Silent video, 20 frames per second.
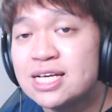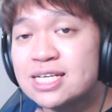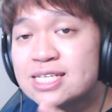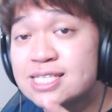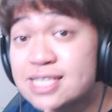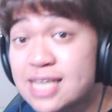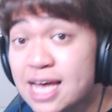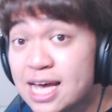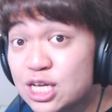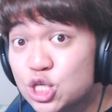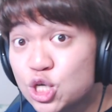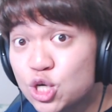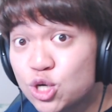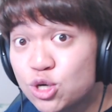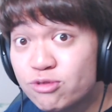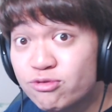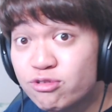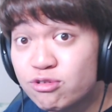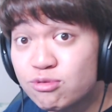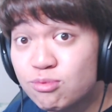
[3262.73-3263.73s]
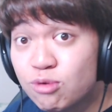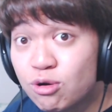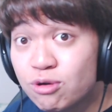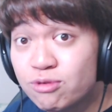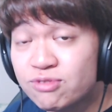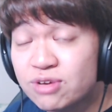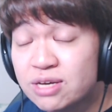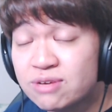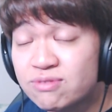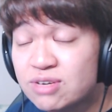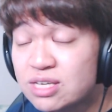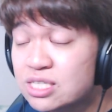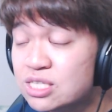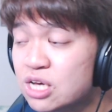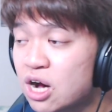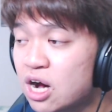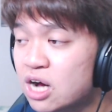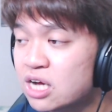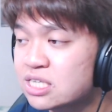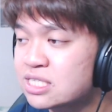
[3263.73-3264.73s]
Stay tuned for more VIVIZ
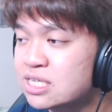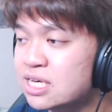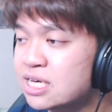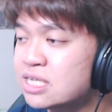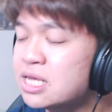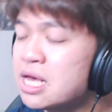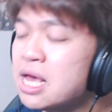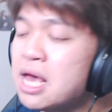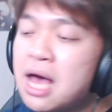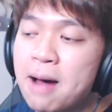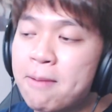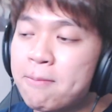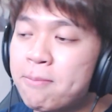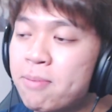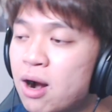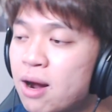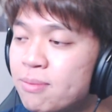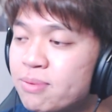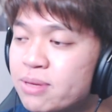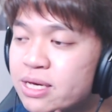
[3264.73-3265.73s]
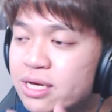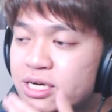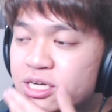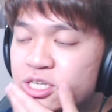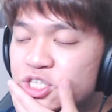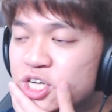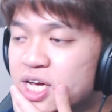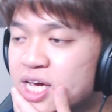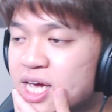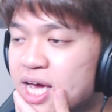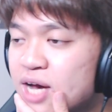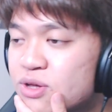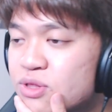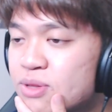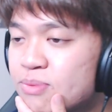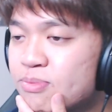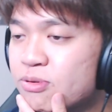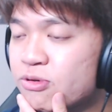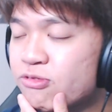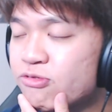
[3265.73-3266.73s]
content. I'm probably going to check out
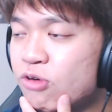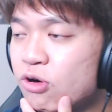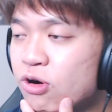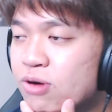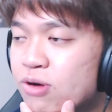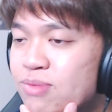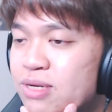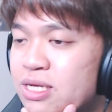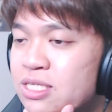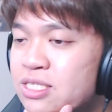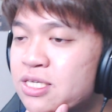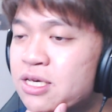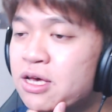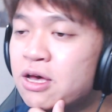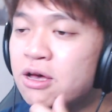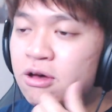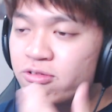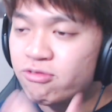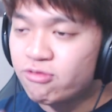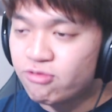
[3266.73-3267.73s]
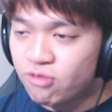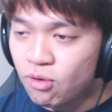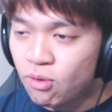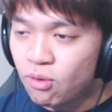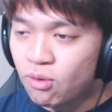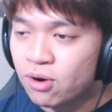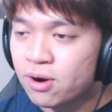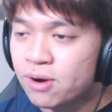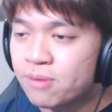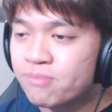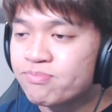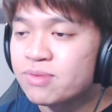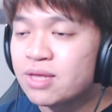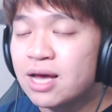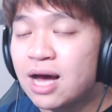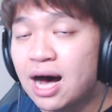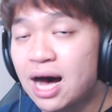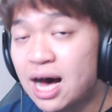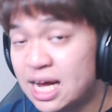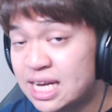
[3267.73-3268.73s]
the performance for
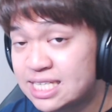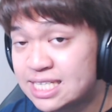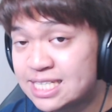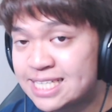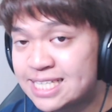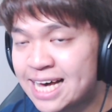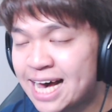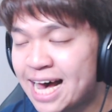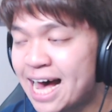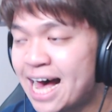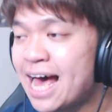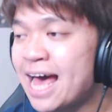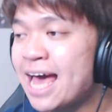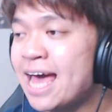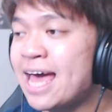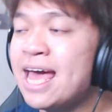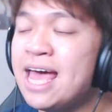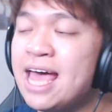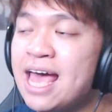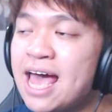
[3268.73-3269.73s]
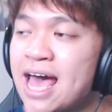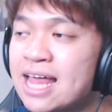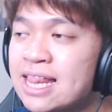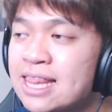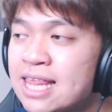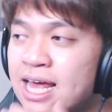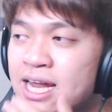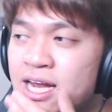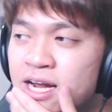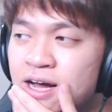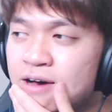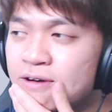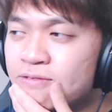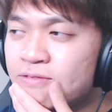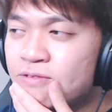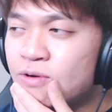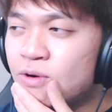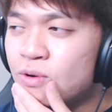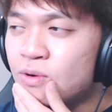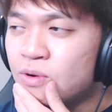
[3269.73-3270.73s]
Untie, and then
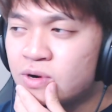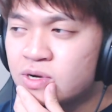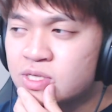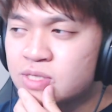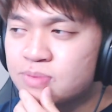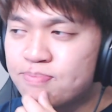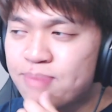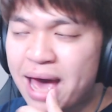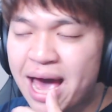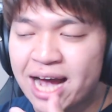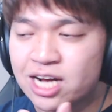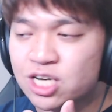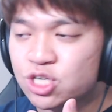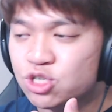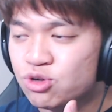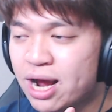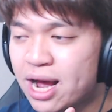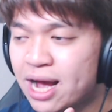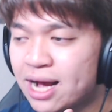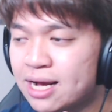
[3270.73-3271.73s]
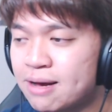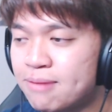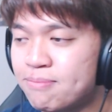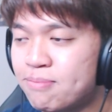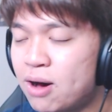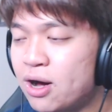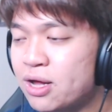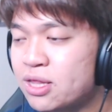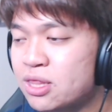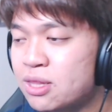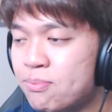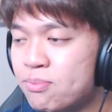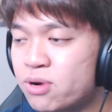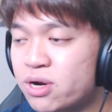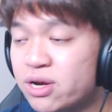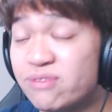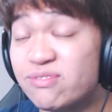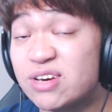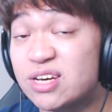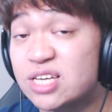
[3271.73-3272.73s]
of course backtrack upon the
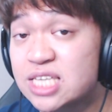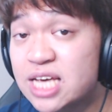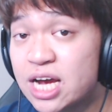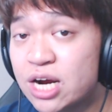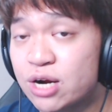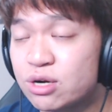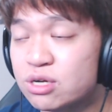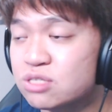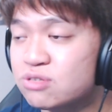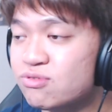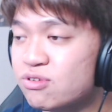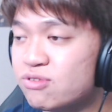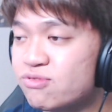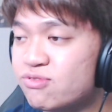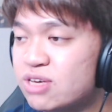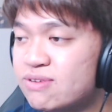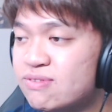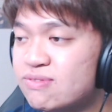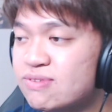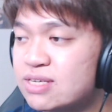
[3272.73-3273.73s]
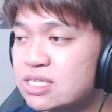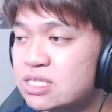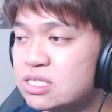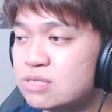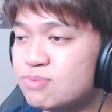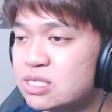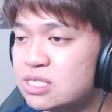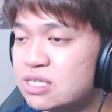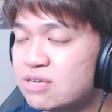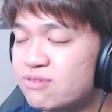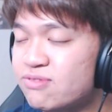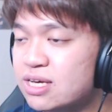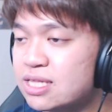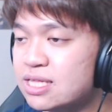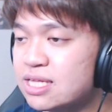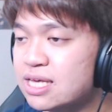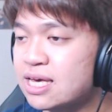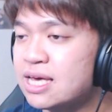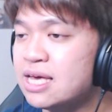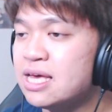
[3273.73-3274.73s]
previous eras for VIVIZ,
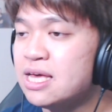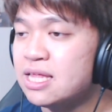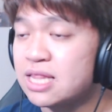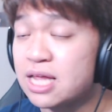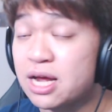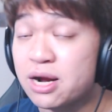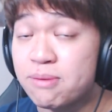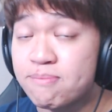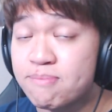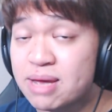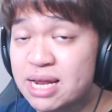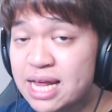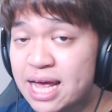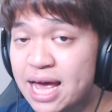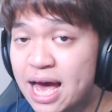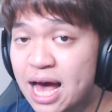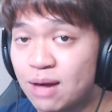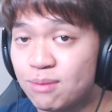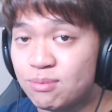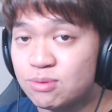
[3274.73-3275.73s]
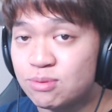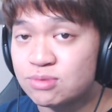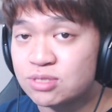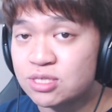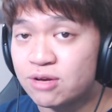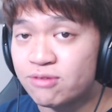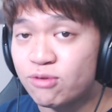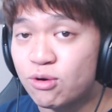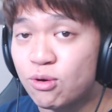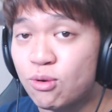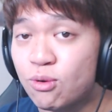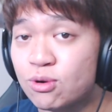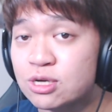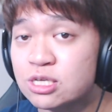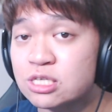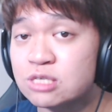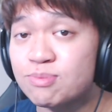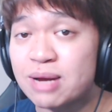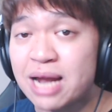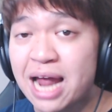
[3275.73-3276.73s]
specifically their mini albums, of
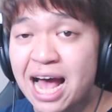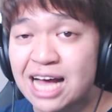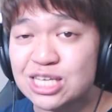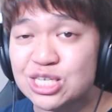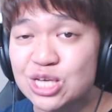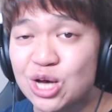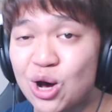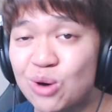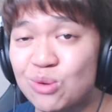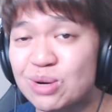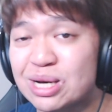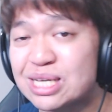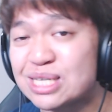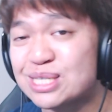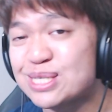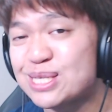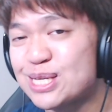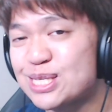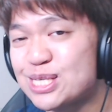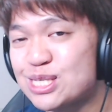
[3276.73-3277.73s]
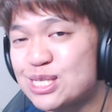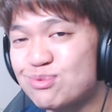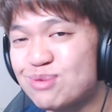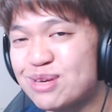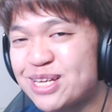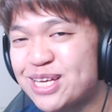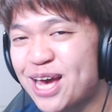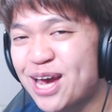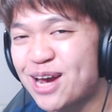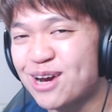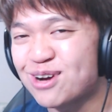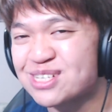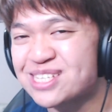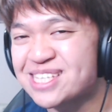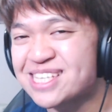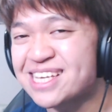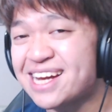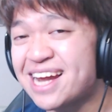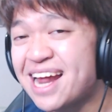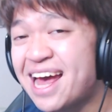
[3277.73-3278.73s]
course. But as always, this has been
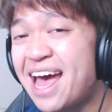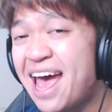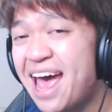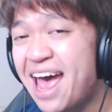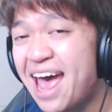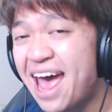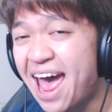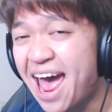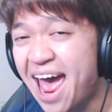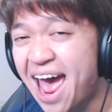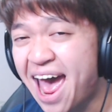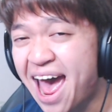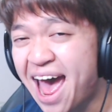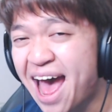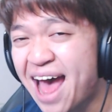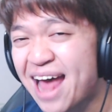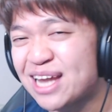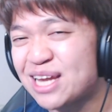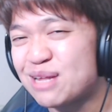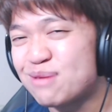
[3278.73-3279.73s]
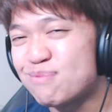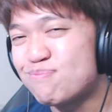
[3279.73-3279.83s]
Garrison, and